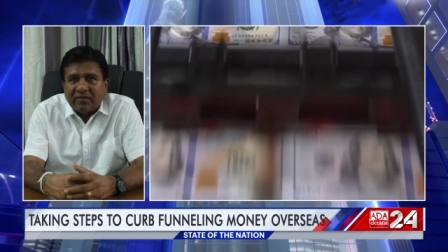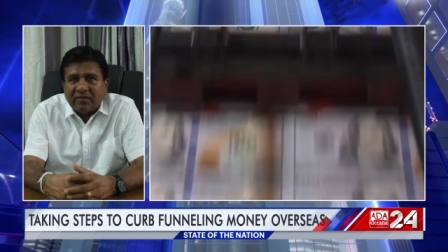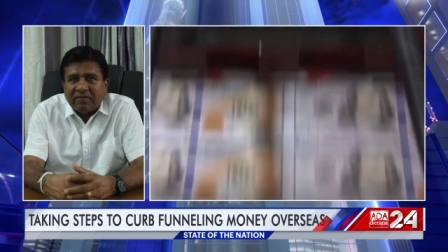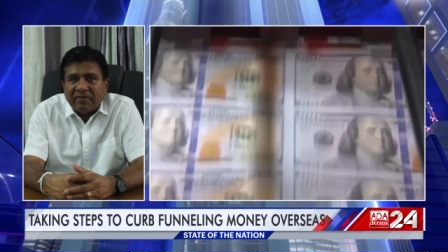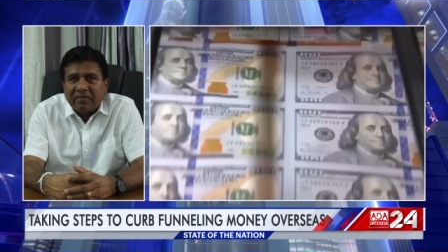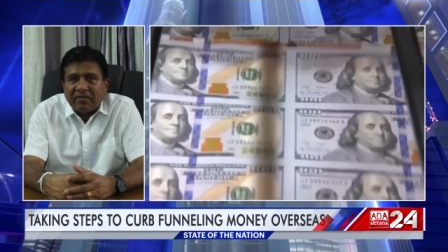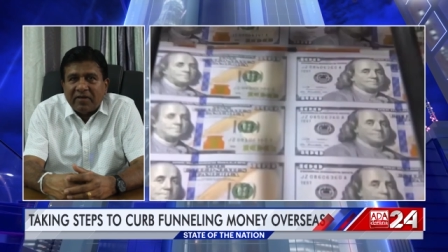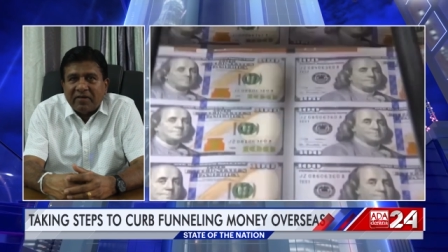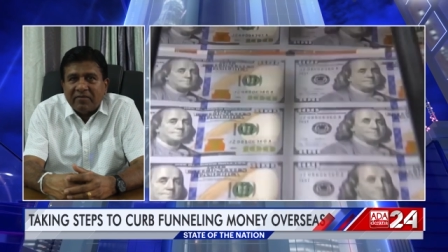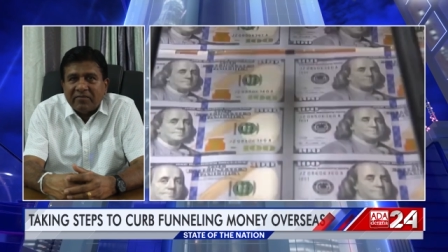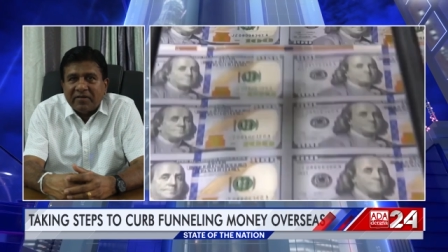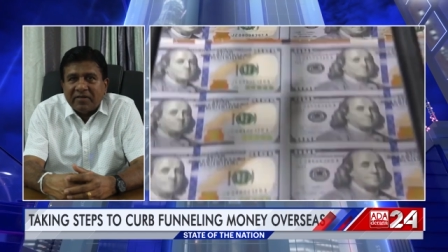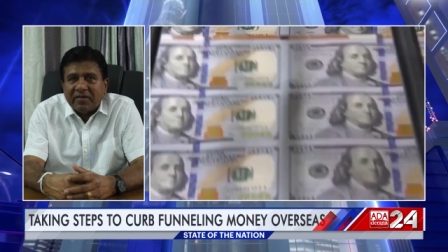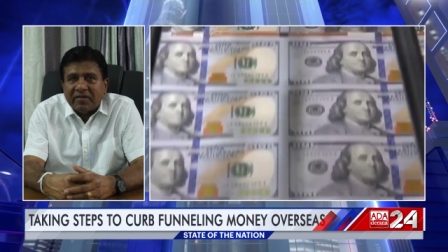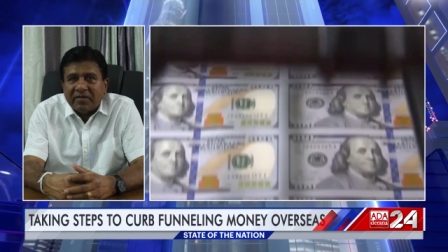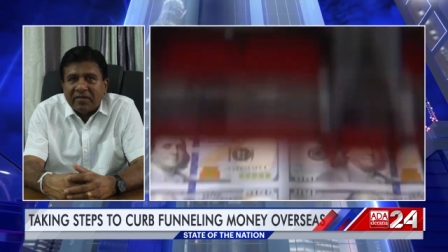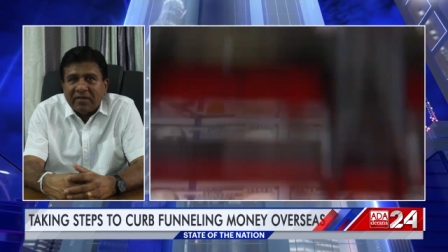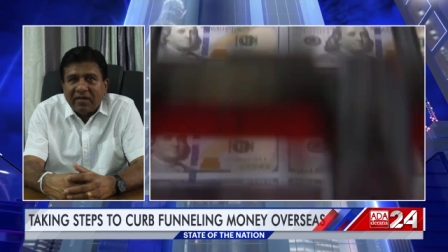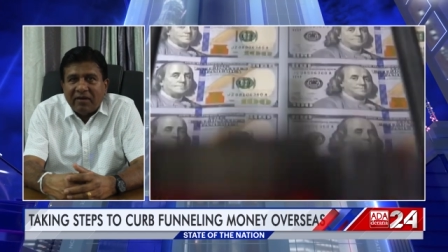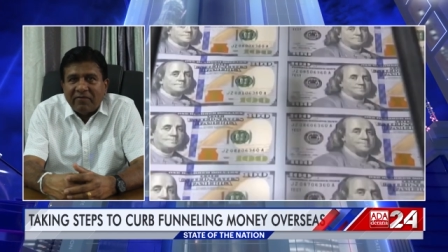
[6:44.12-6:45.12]
of our
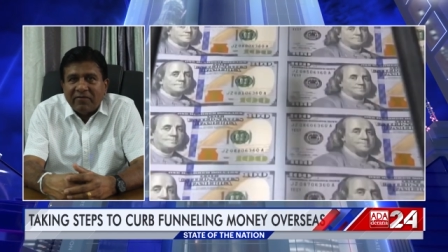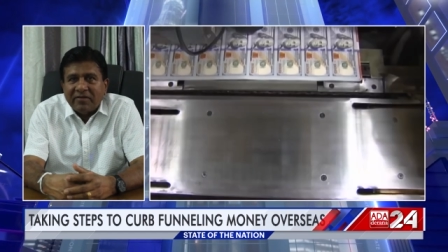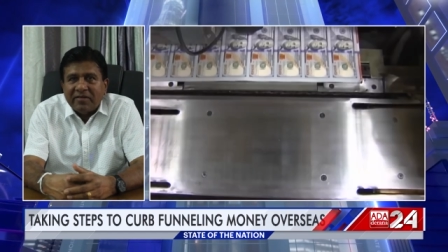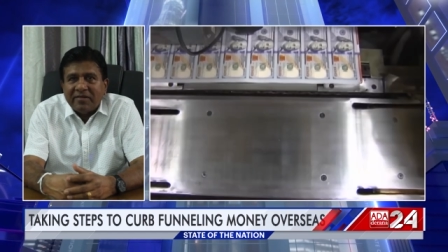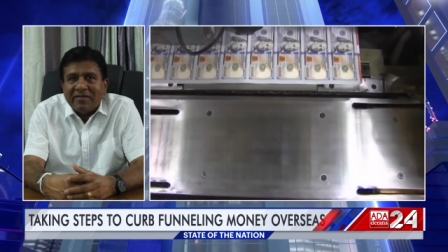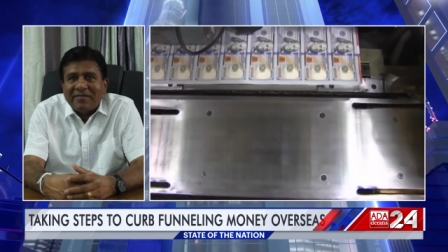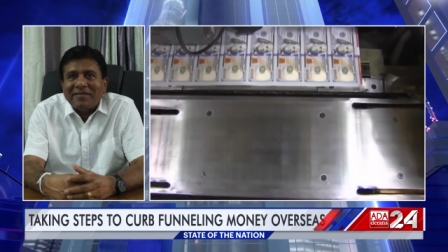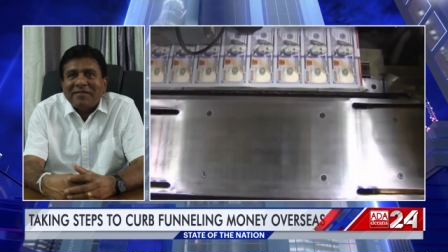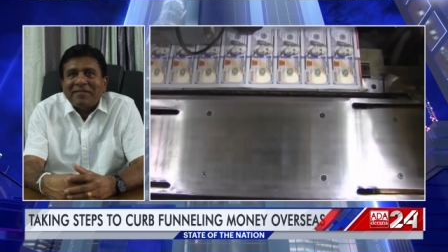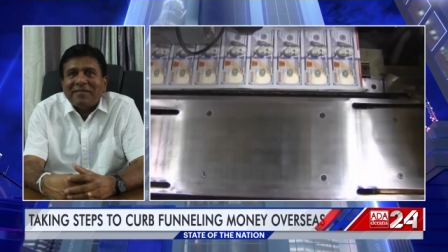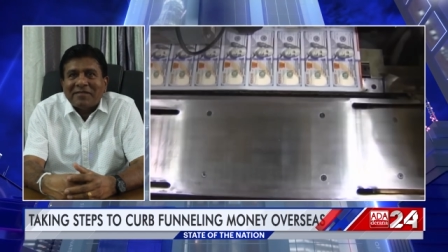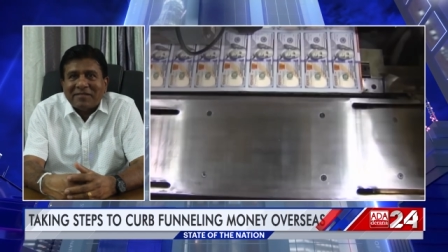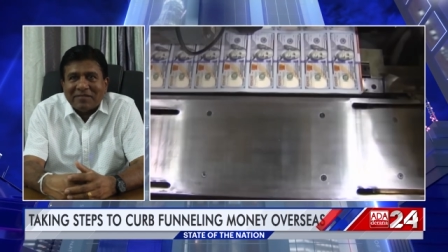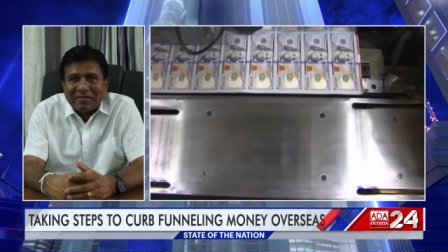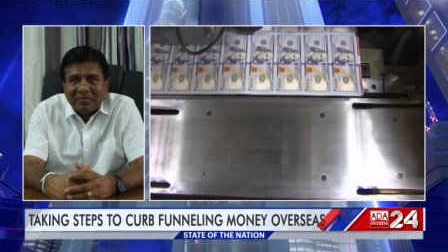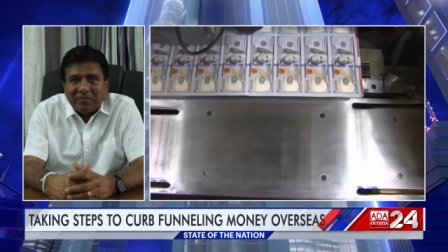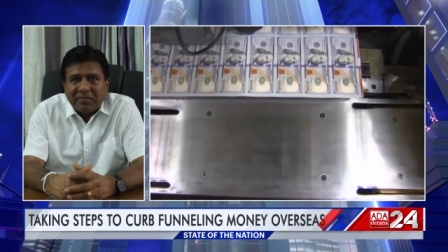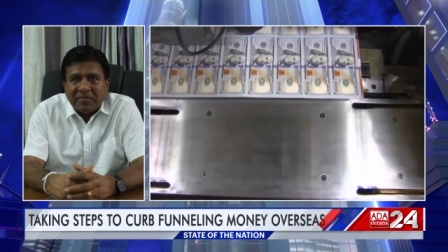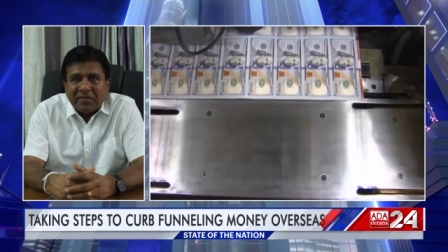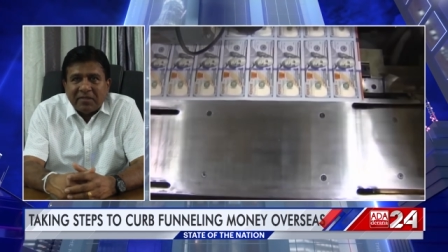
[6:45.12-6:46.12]
governance
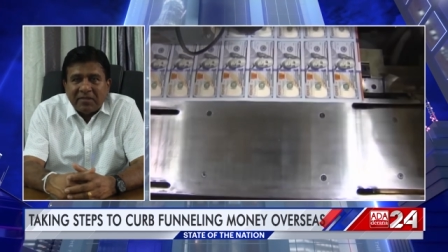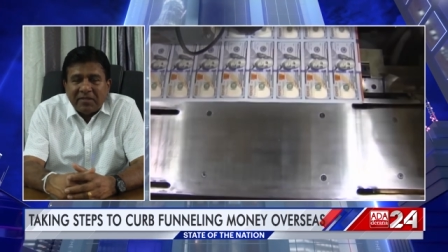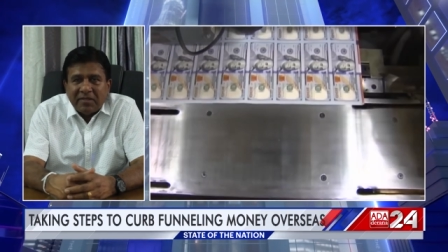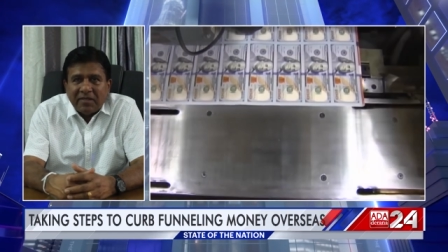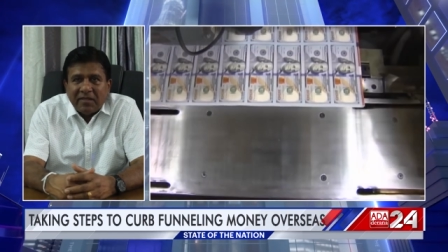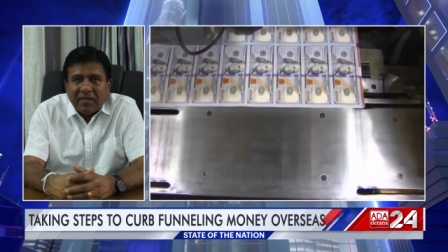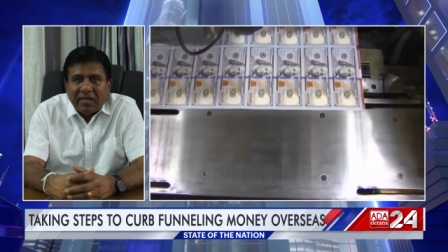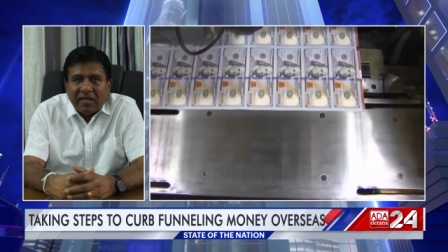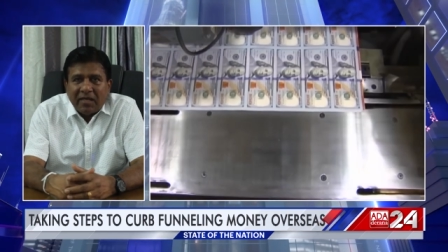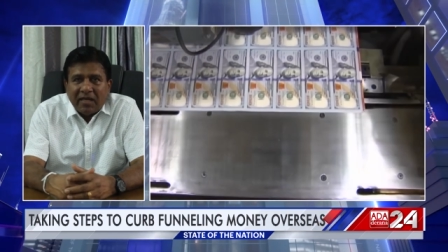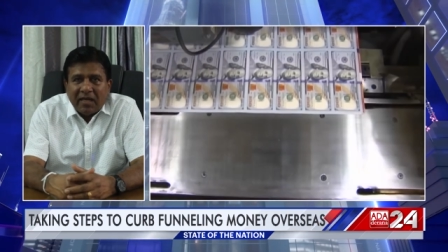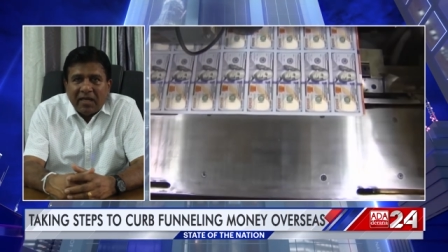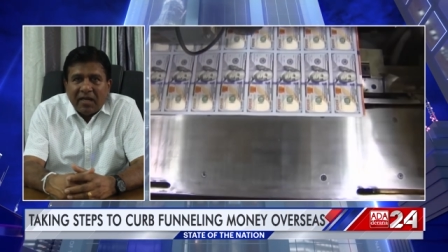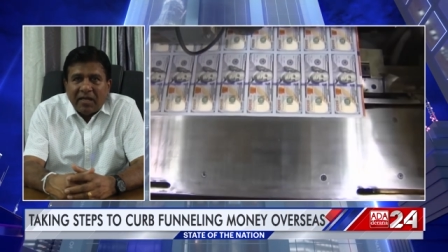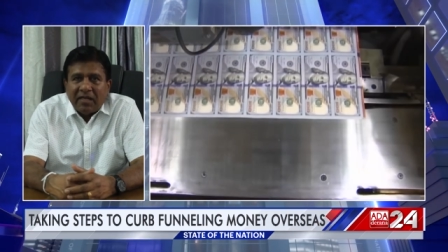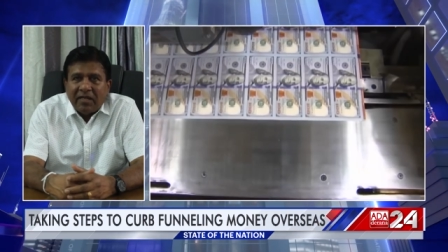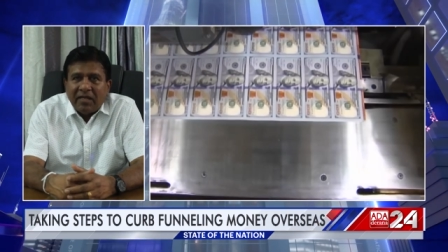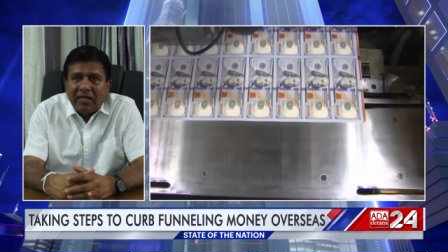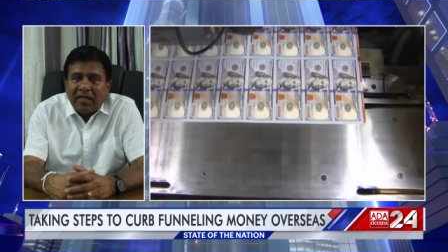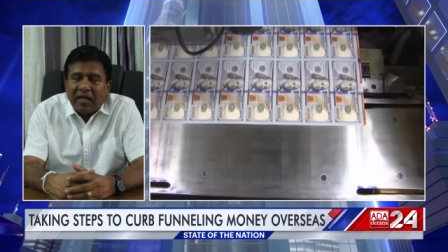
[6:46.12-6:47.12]
system
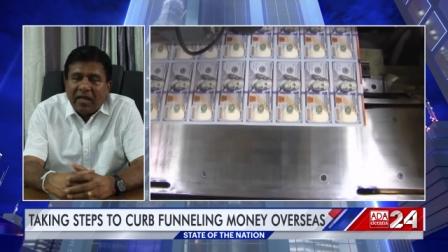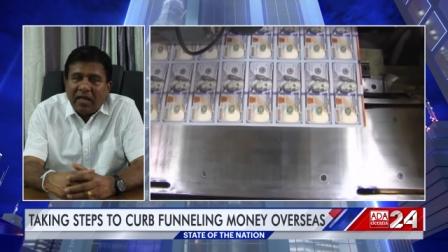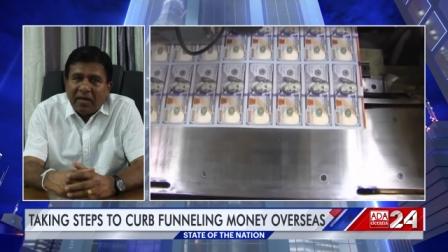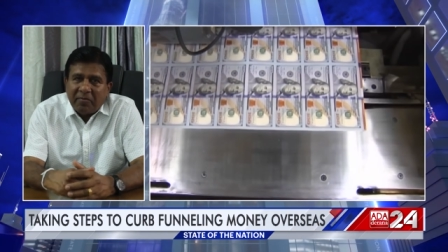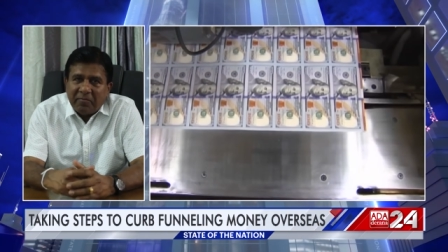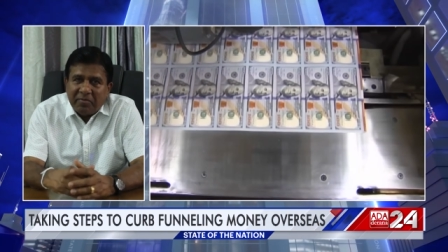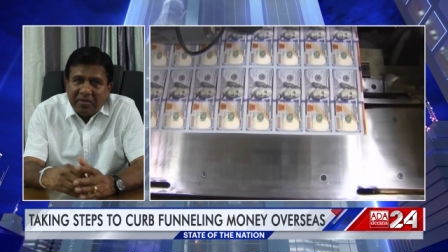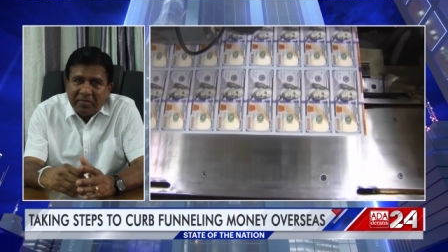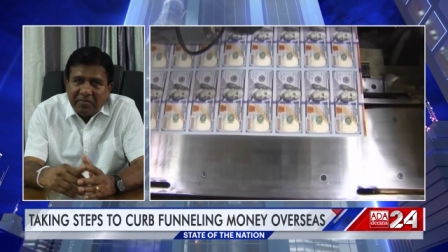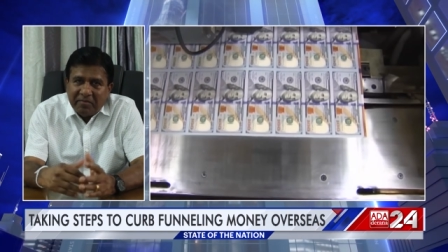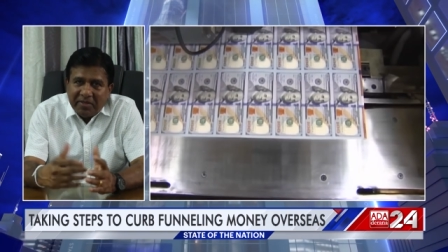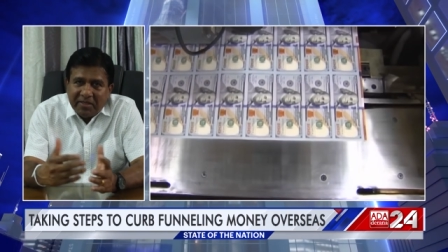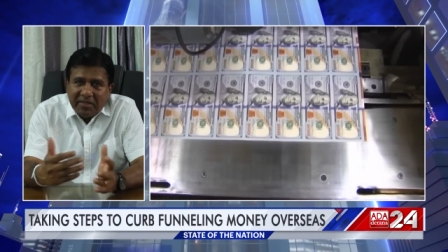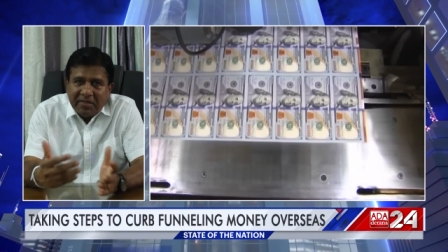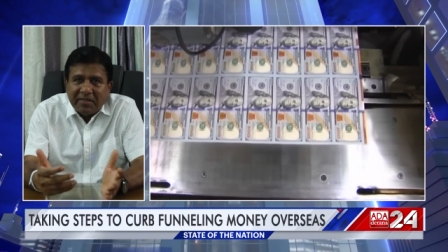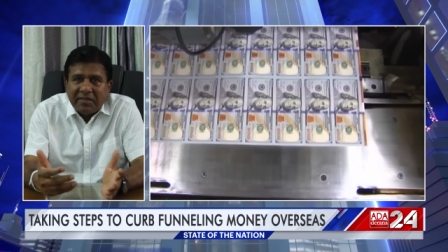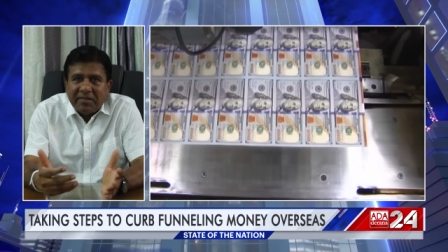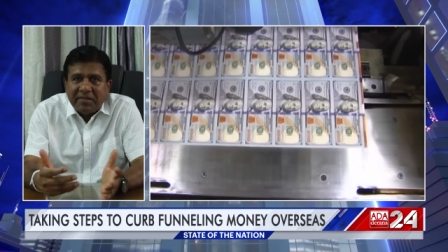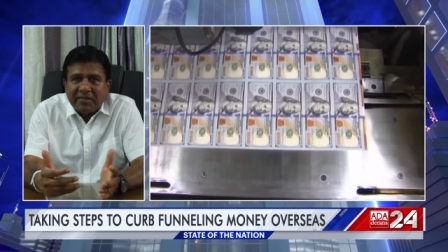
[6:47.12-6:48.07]
and there had been many